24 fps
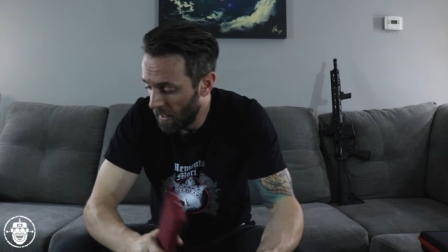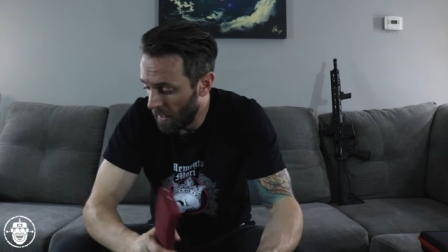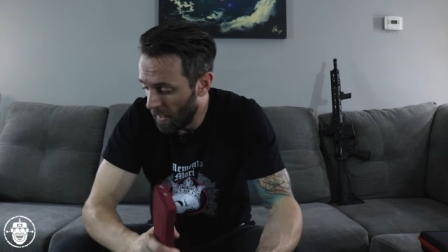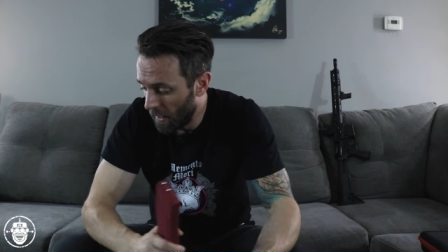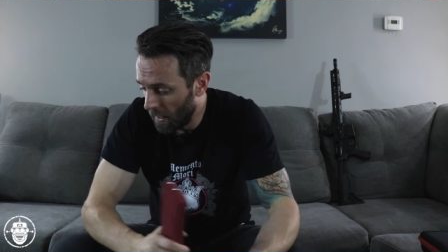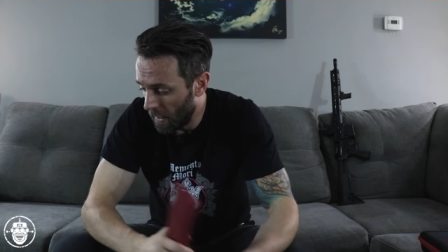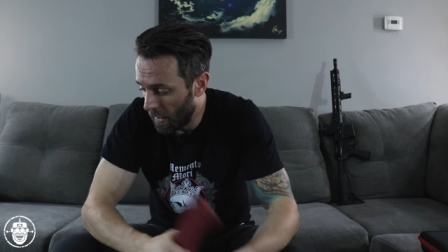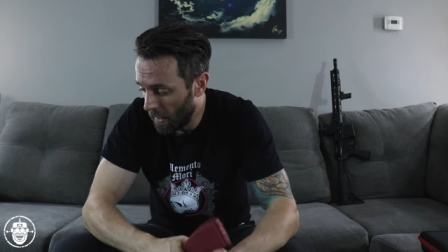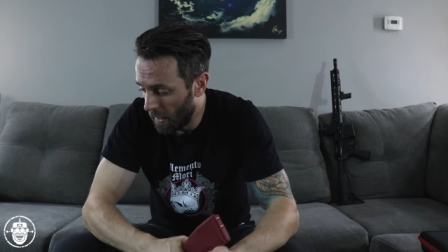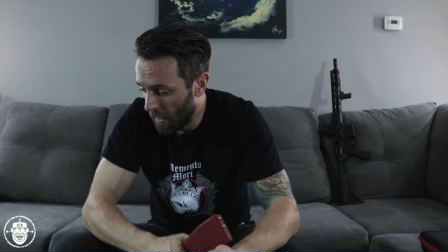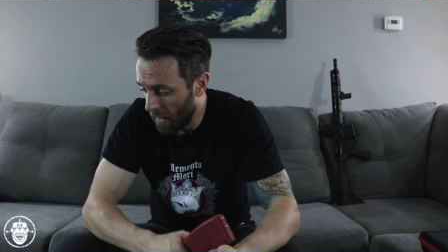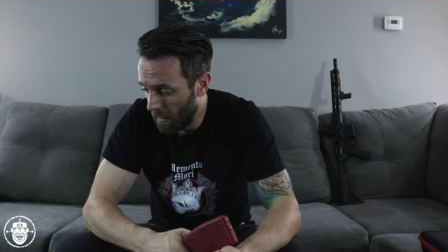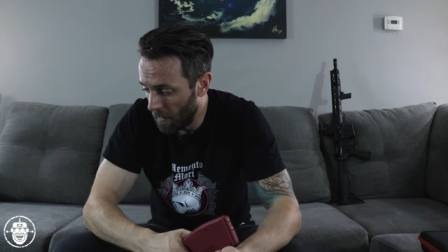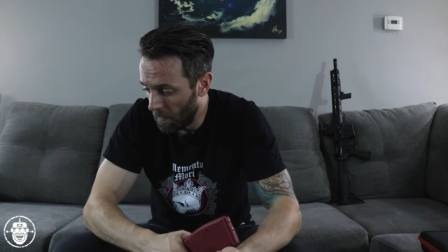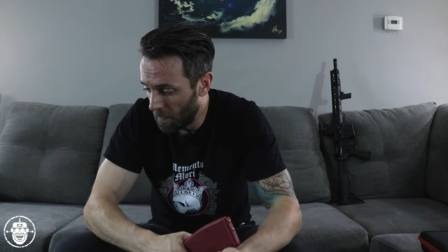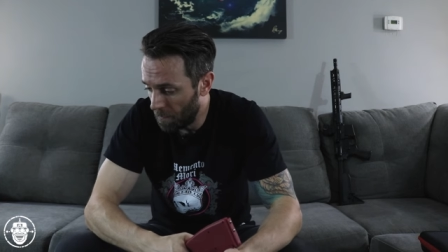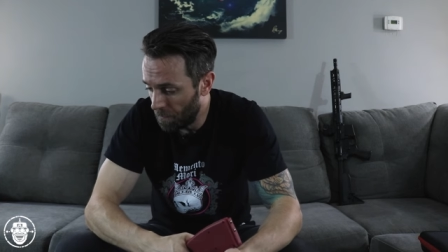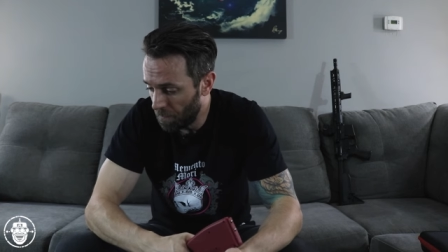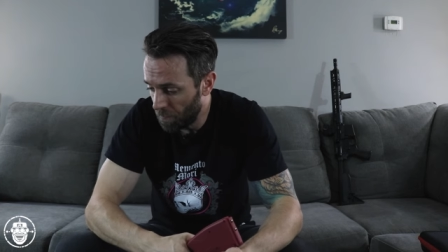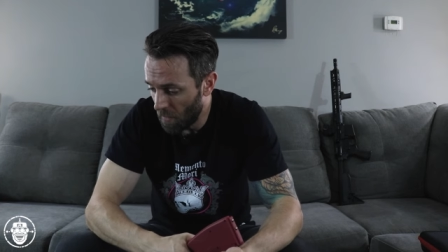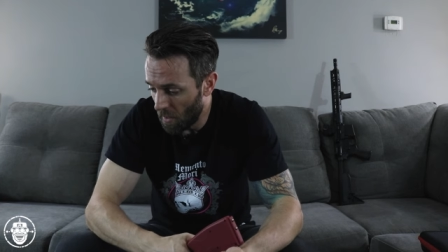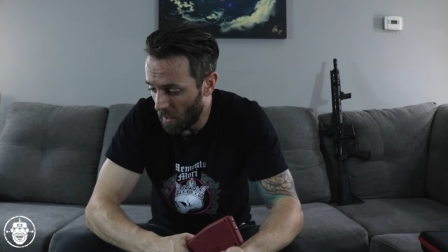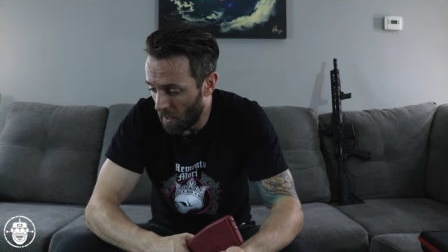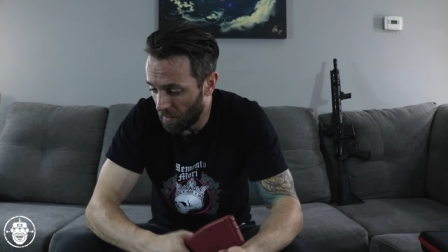
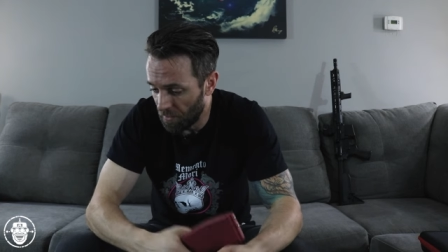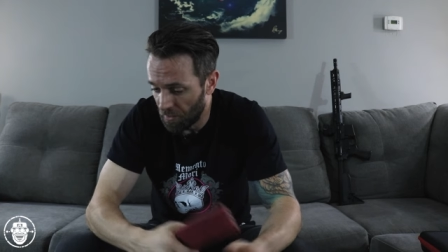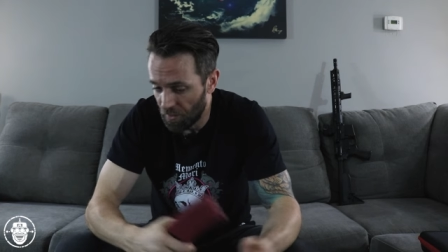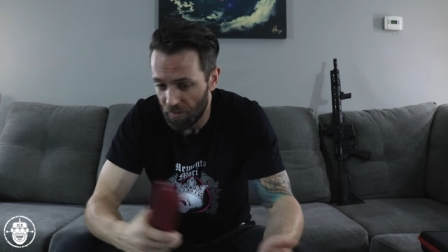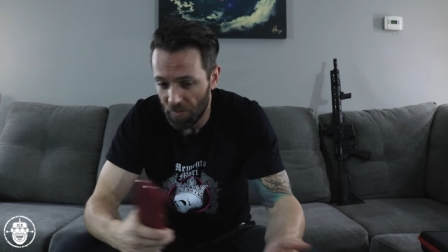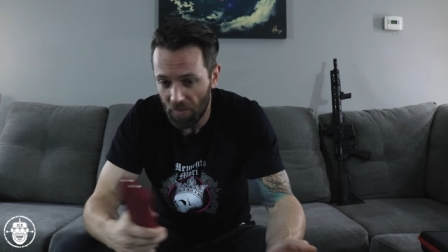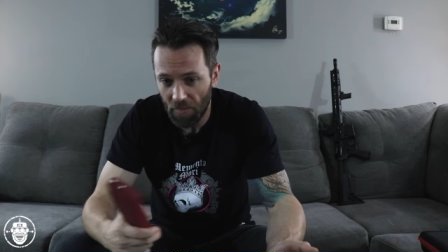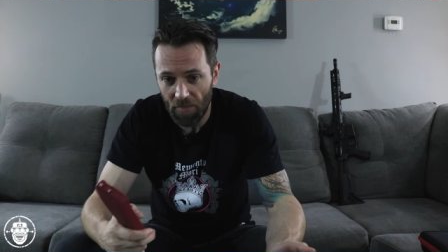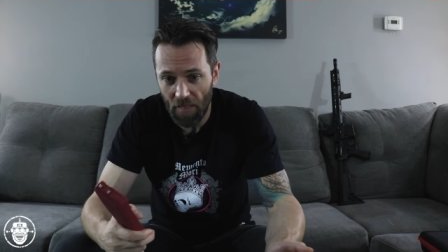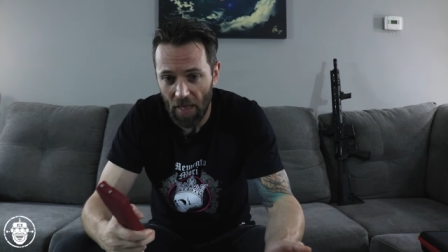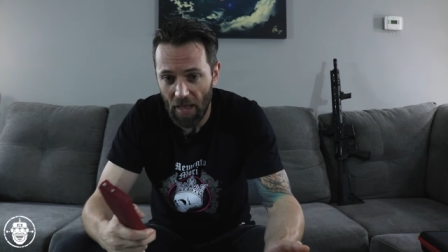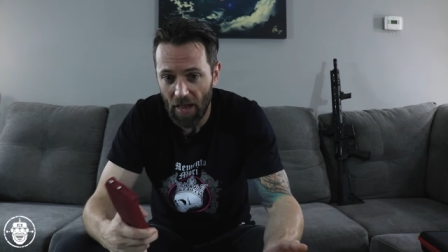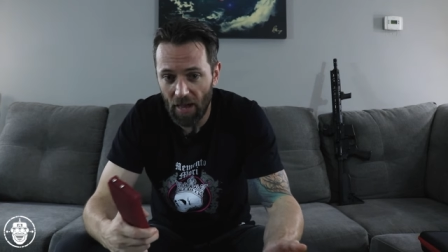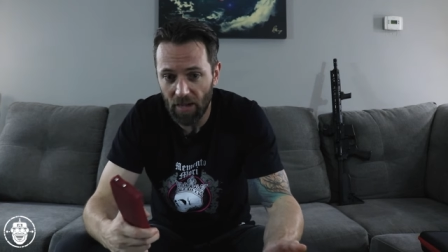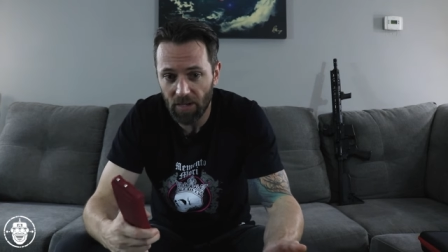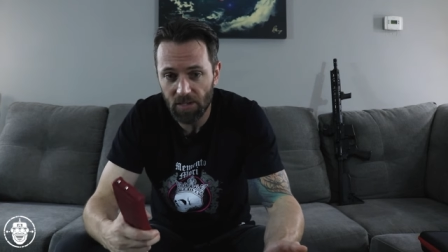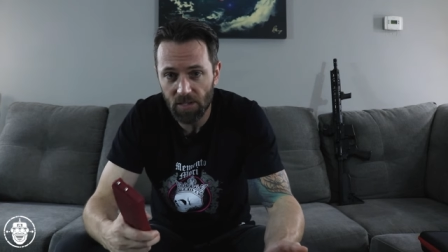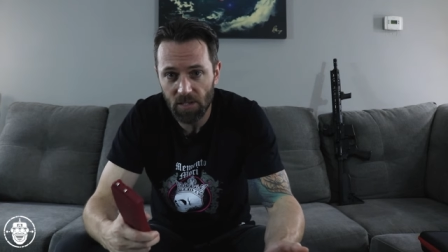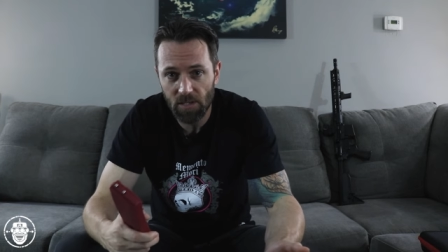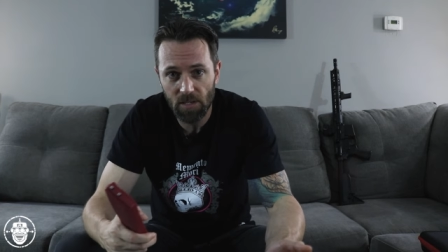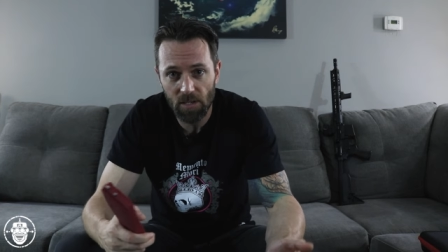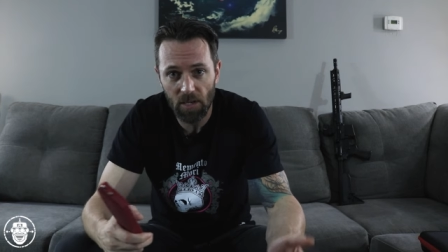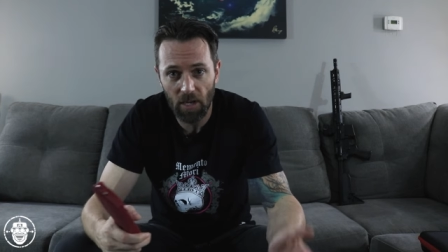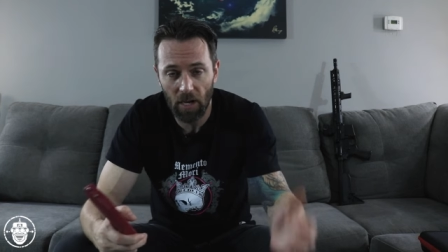Um, other than
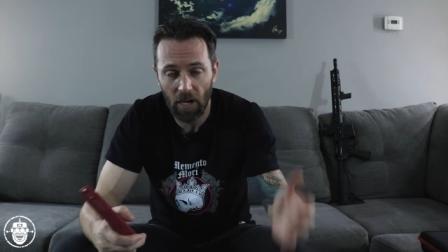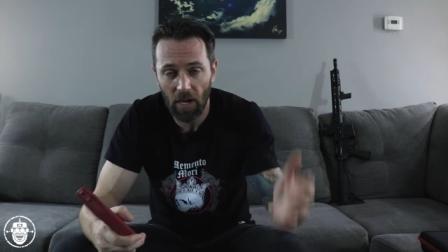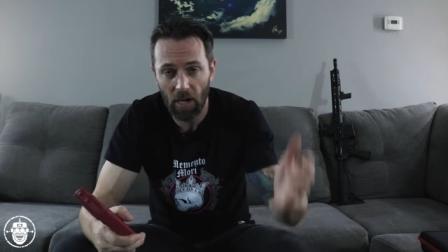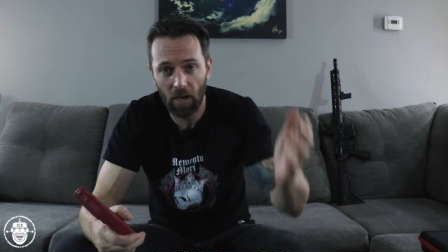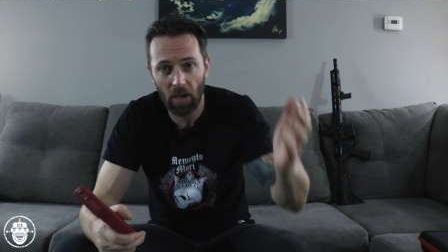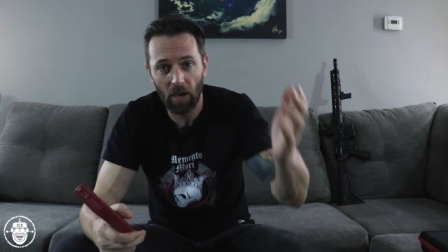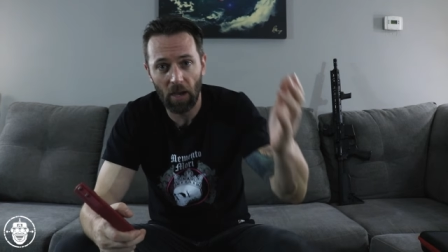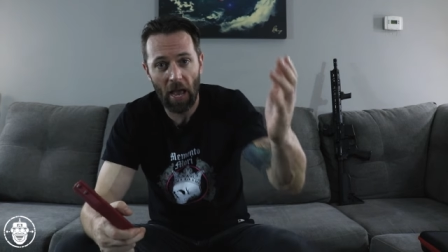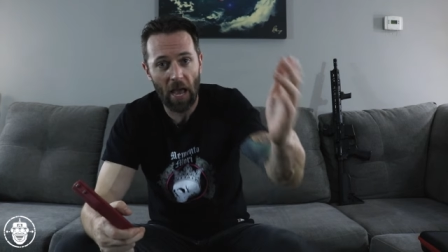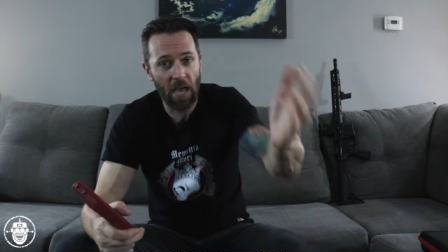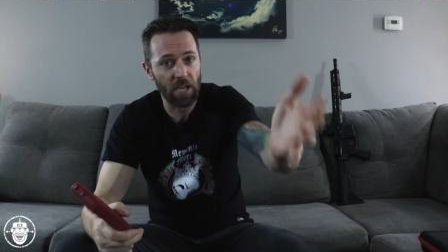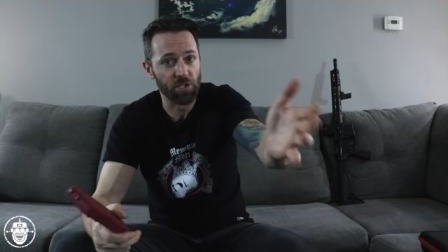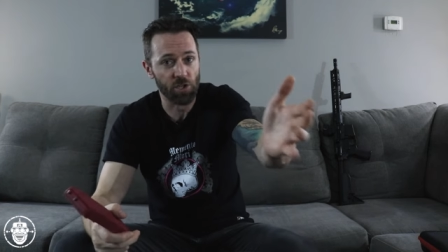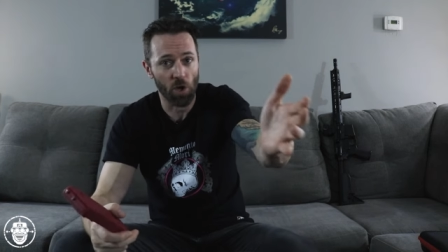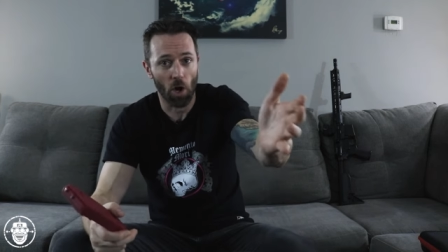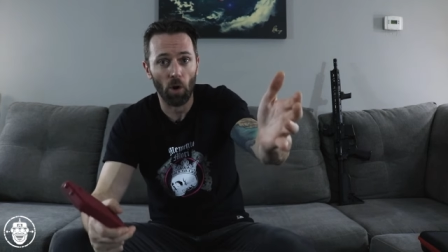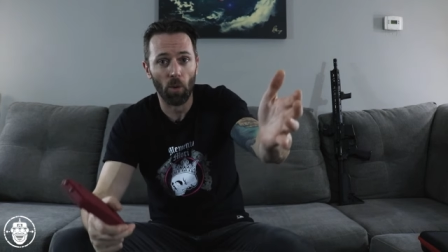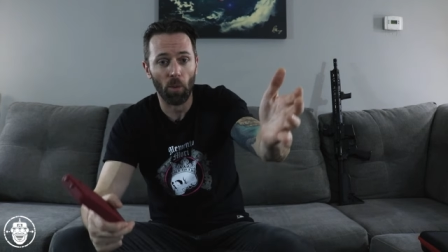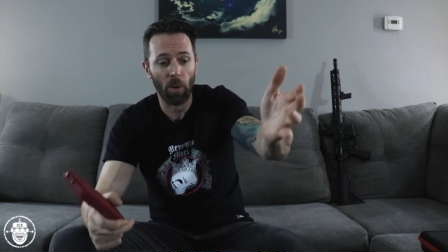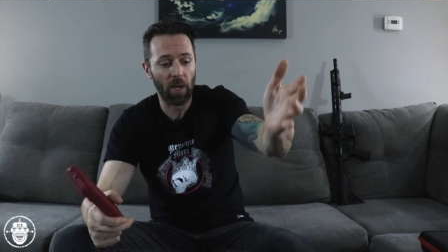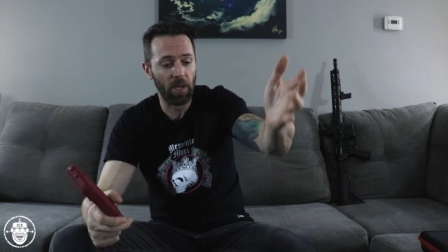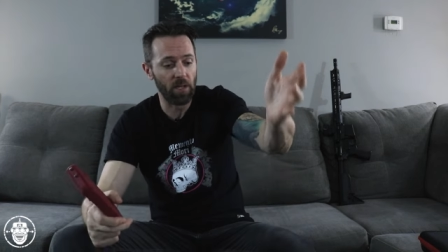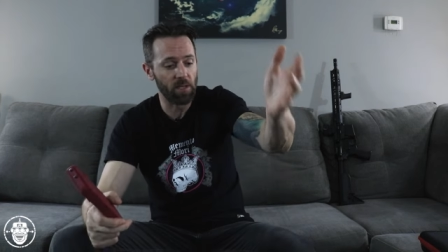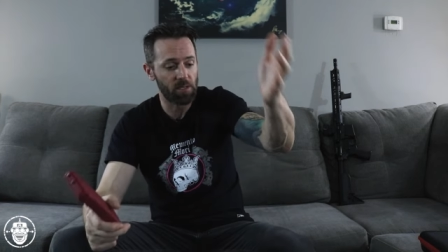that, uh, as
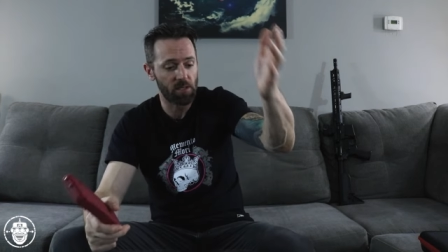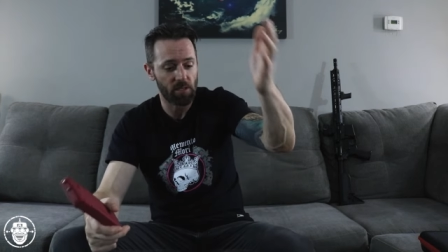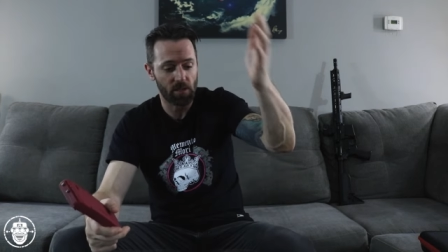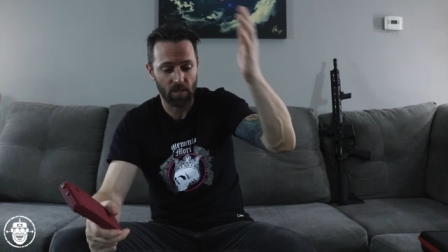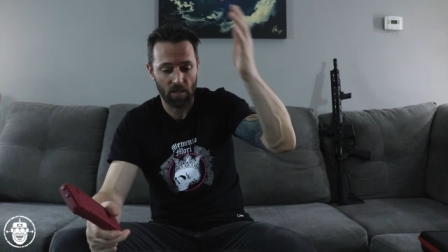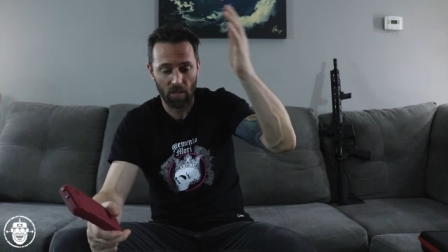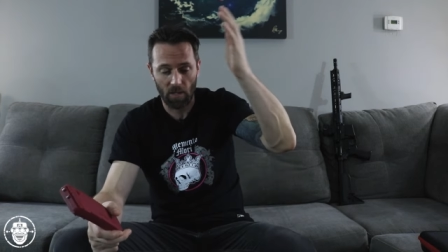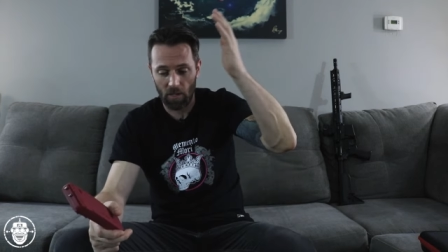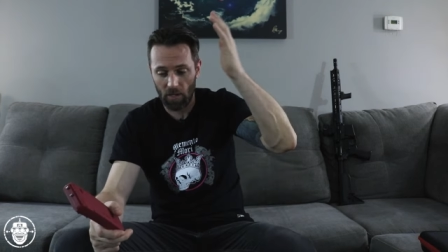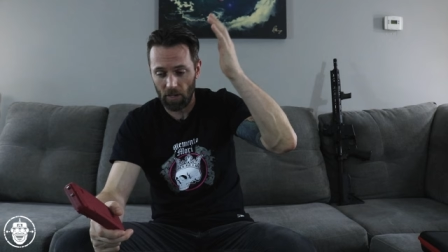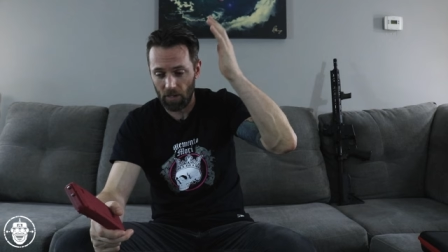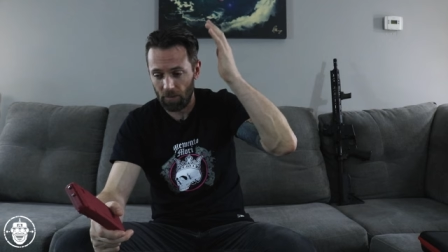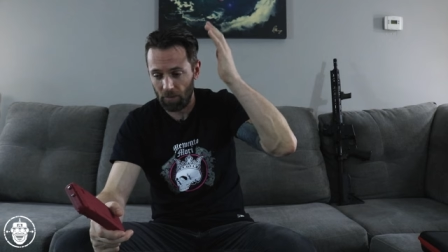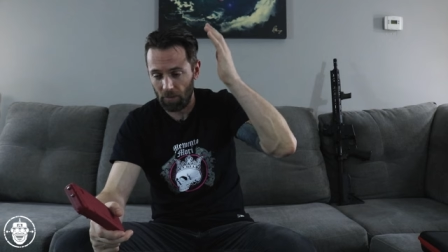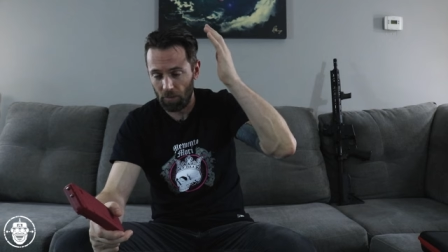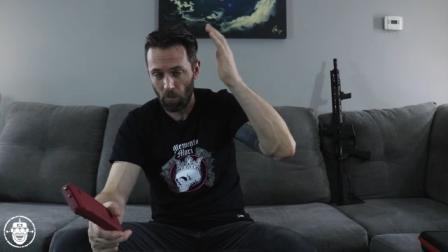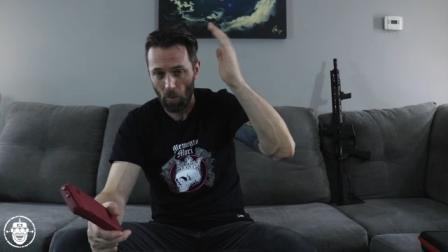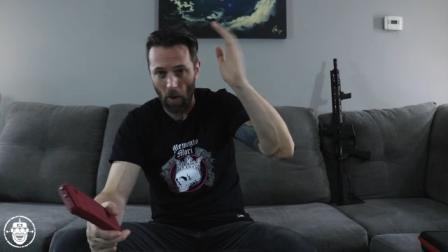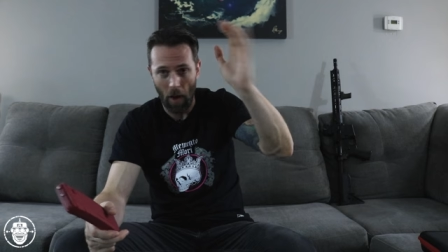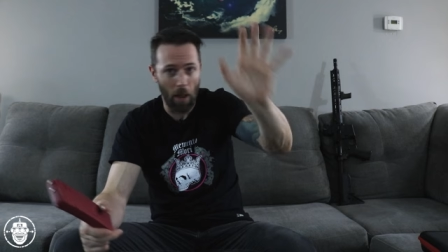always, uh,